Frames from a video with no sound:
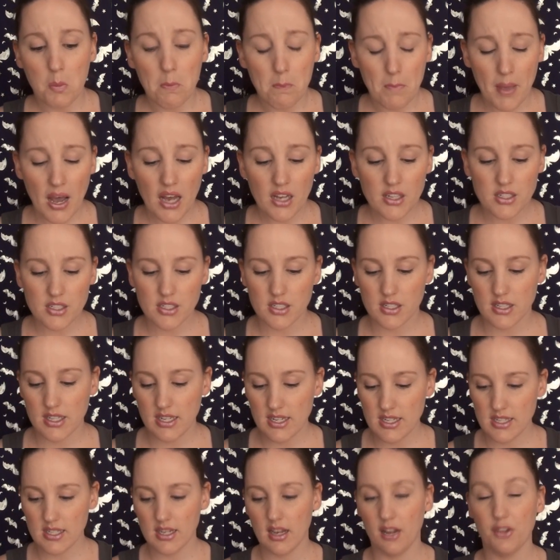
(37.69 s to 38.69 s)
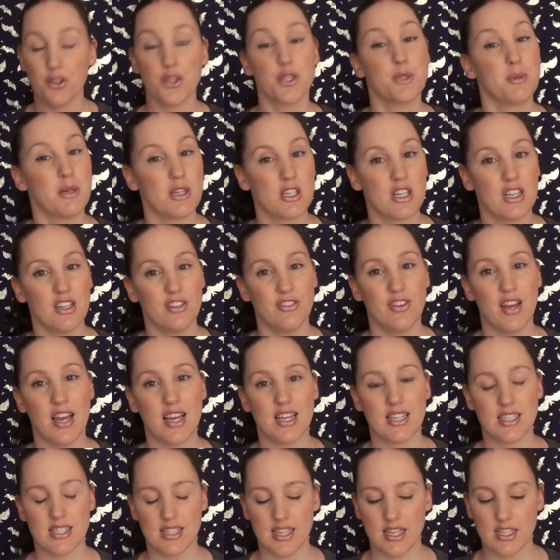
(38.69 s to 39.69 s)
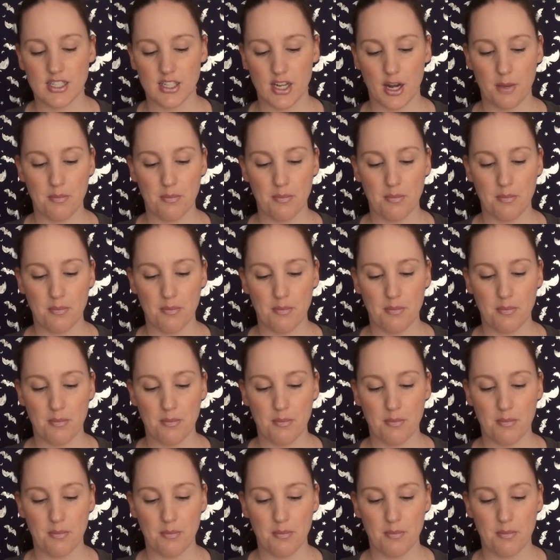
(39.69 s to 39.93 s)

But these are the special effects things